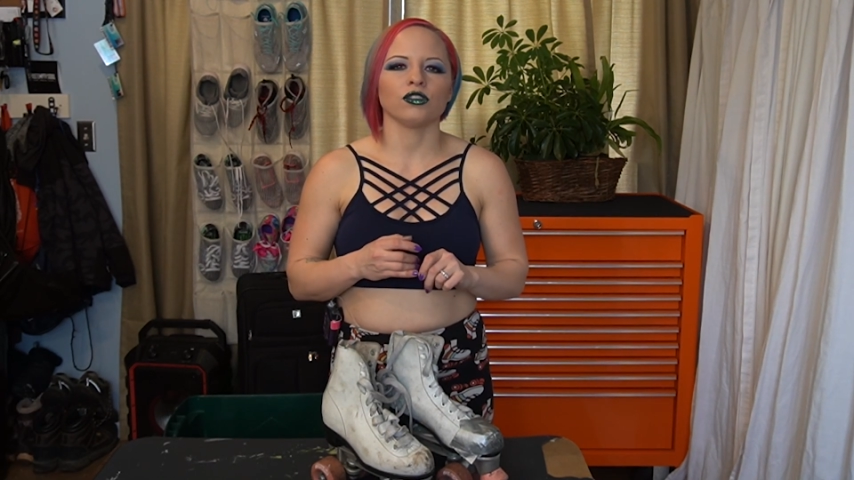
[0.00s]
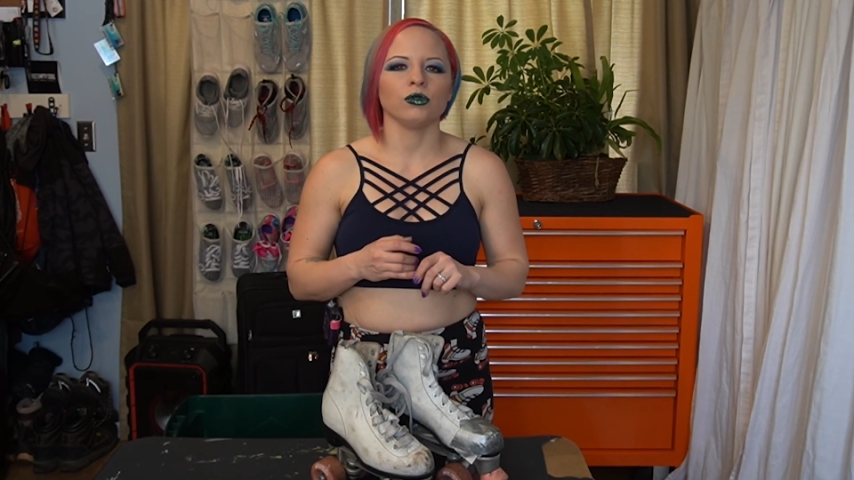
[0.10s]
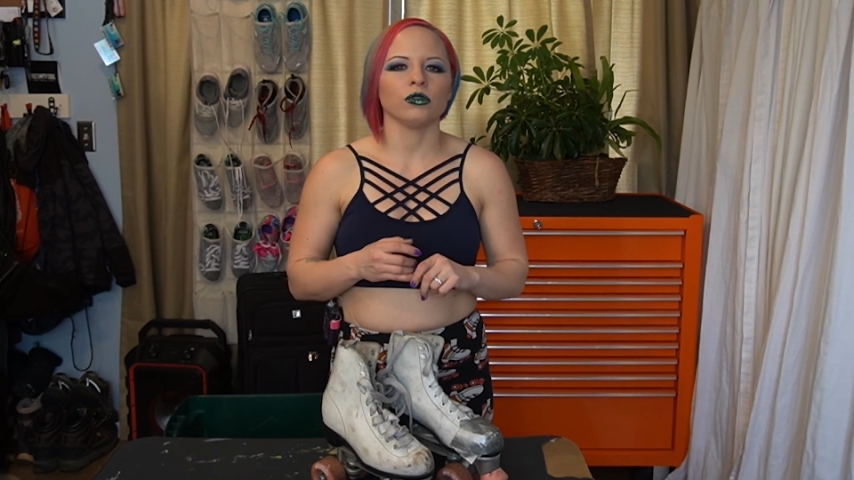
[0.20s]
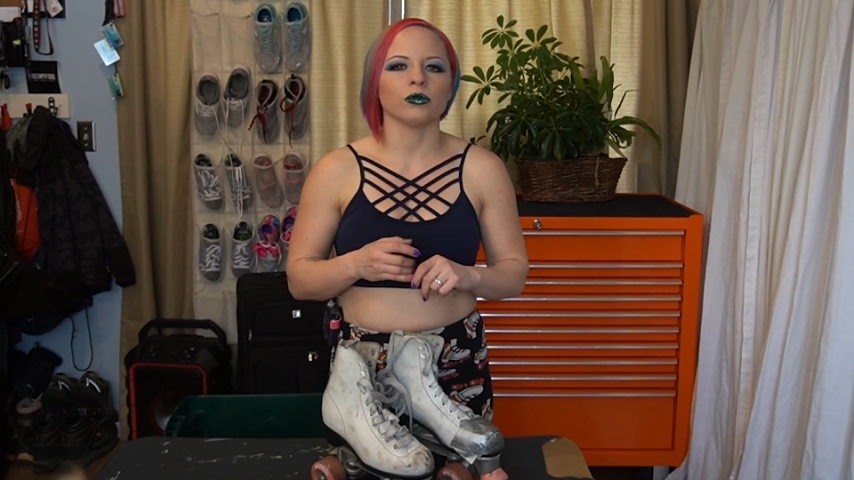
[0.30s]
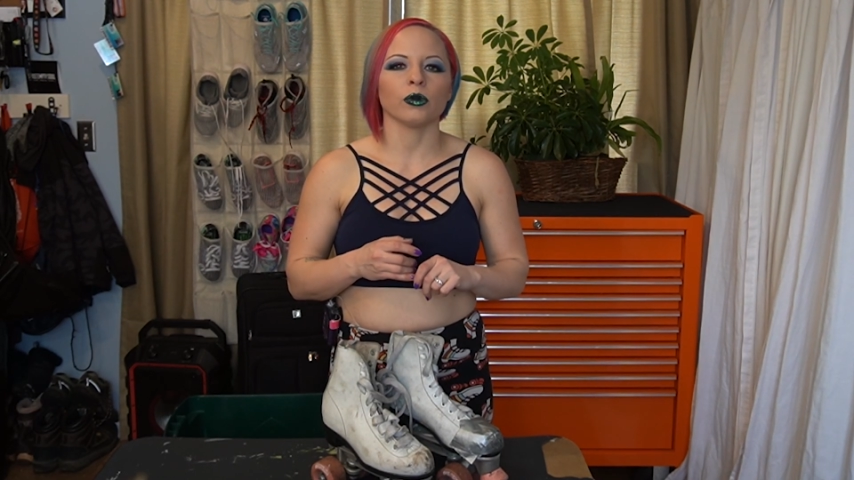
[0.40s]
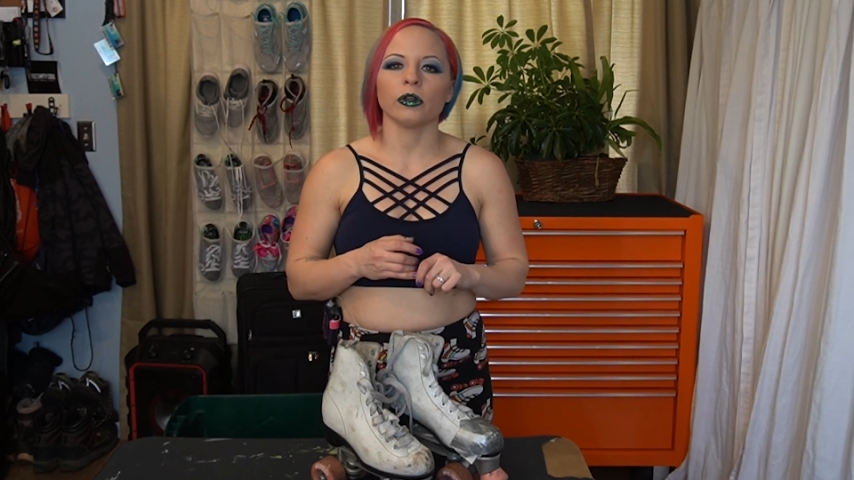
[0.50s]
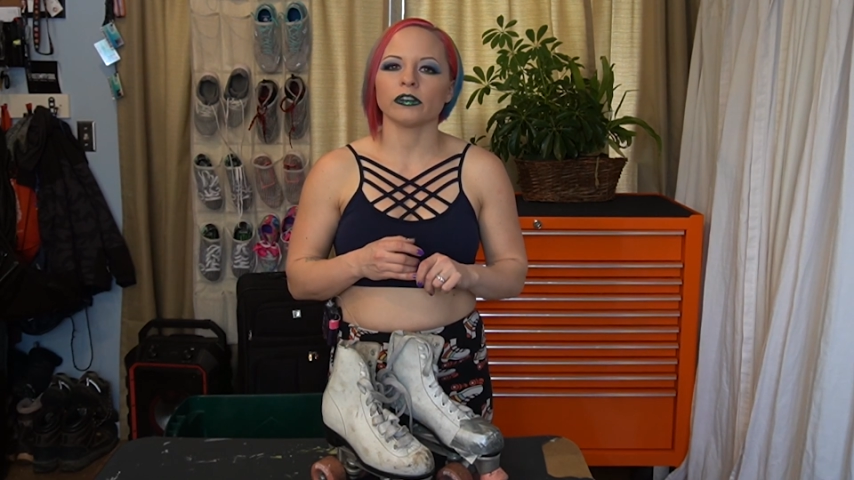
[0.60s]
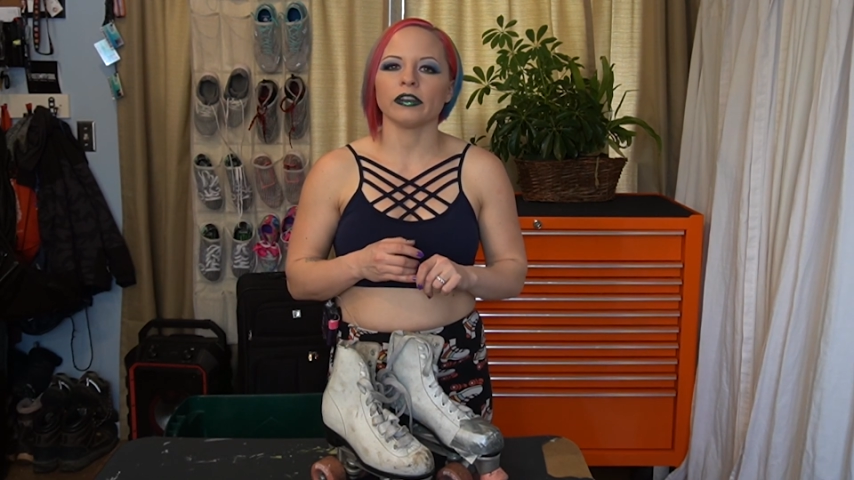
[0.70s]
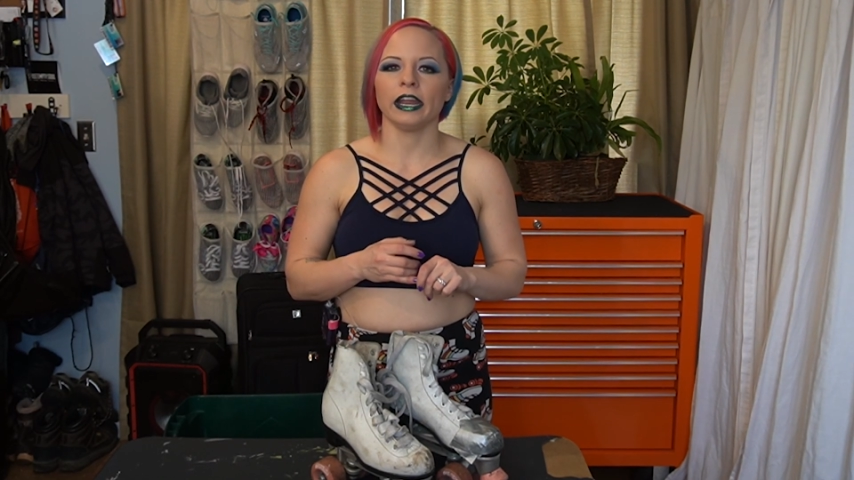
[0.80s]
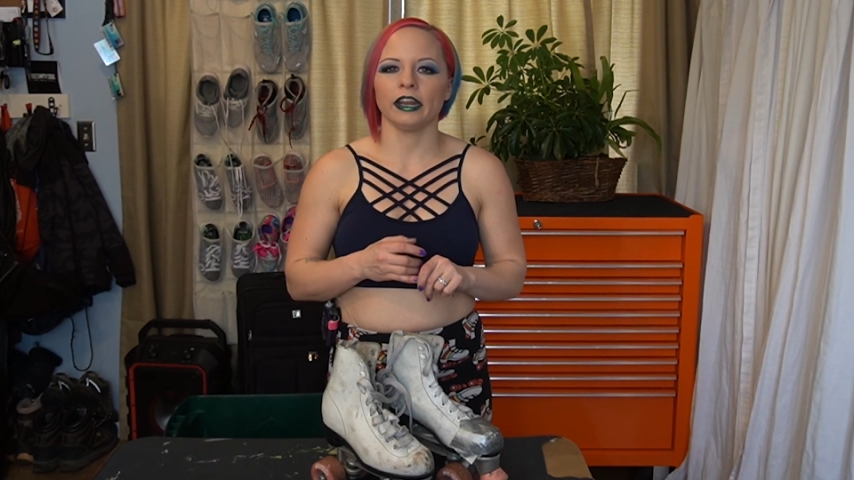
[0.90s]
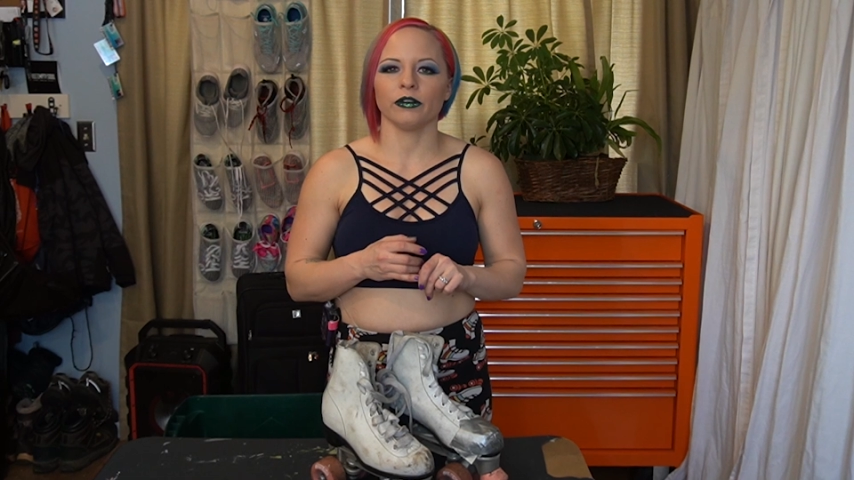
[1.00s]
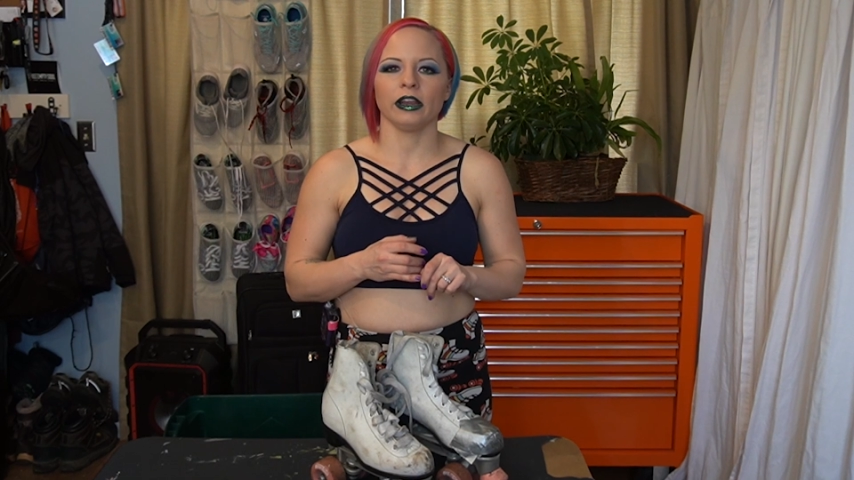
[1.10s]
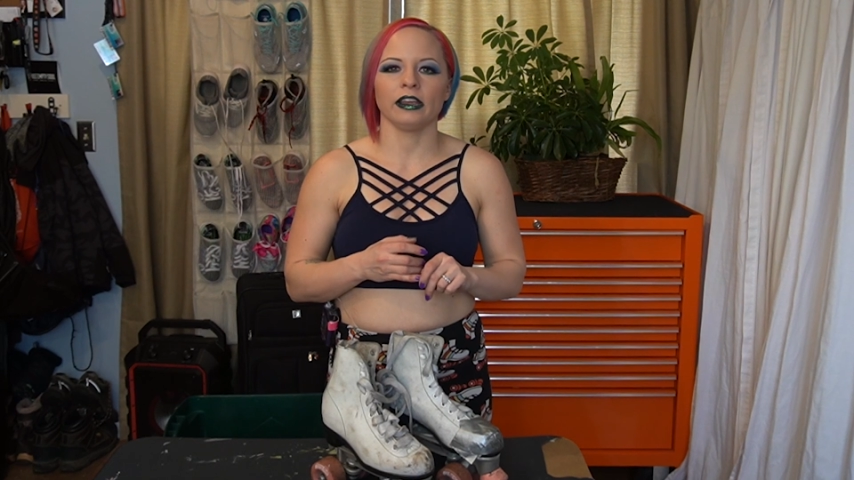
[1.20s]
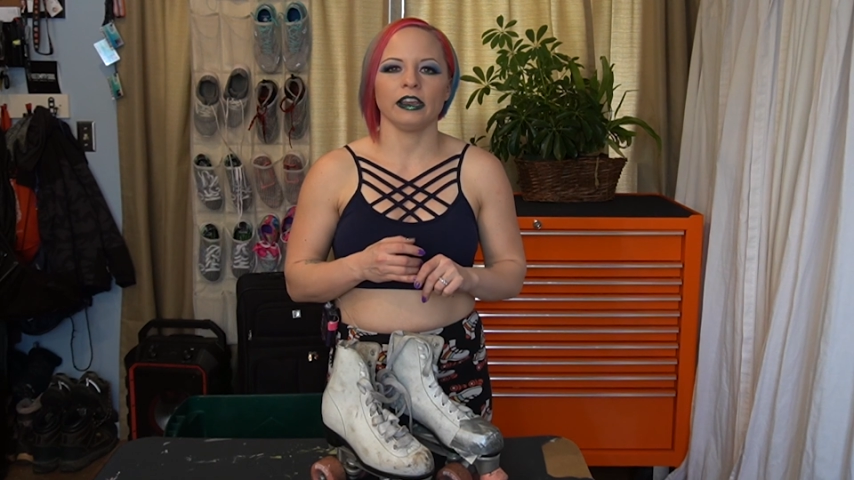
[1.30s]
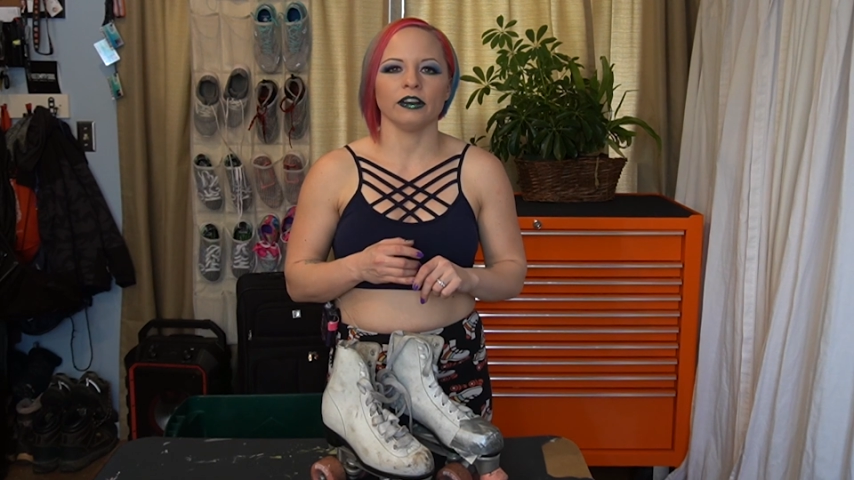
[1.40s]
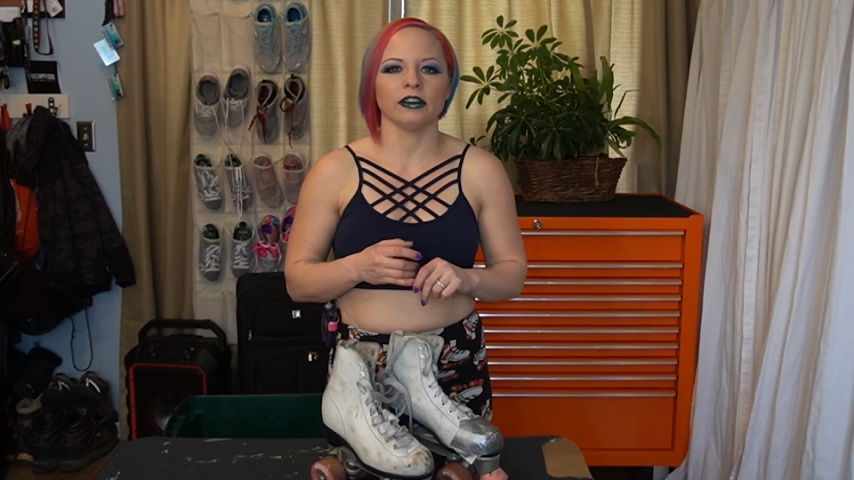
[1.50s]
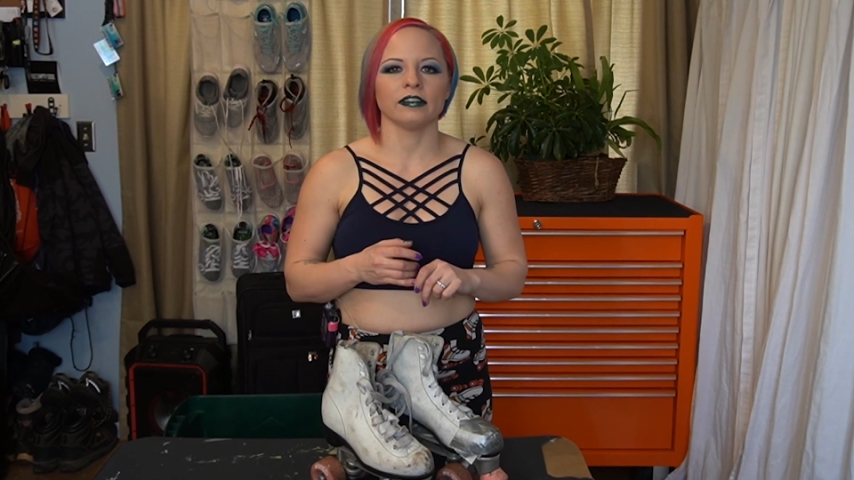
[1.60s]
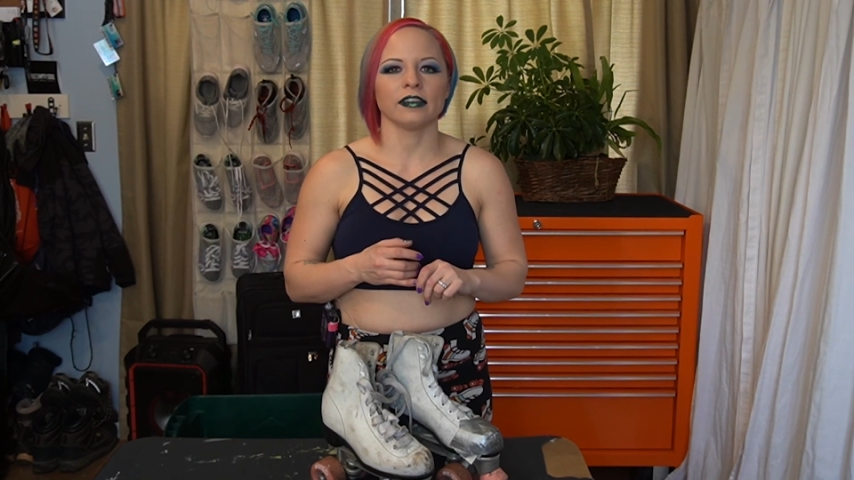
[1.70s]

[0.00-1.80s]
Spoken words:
to the roller skating rink here in